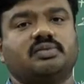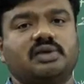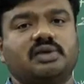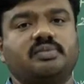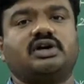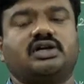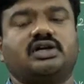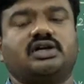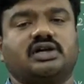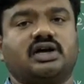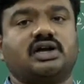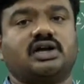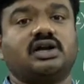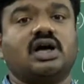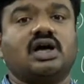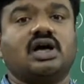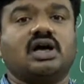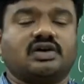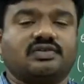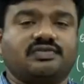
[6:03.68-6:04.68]
limit here,
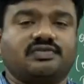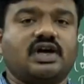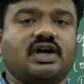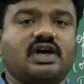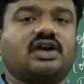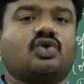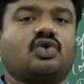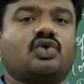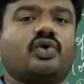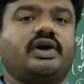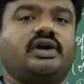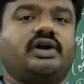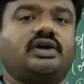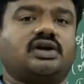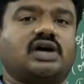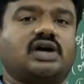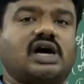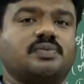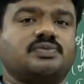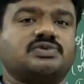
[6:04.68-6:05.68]
we are going
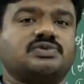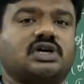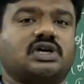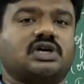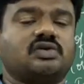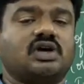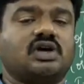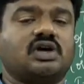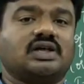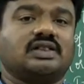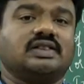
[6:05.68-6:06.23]
to observe